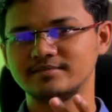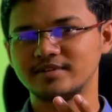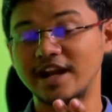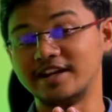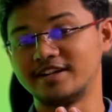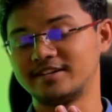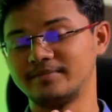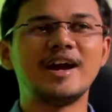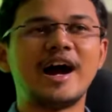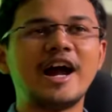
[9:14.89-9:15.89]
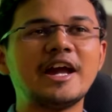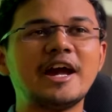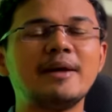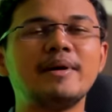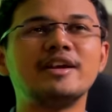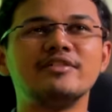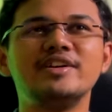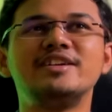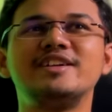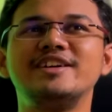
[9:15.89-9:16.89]
reddit i am an
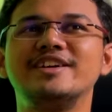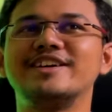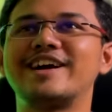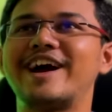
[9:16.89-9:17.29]
avid reader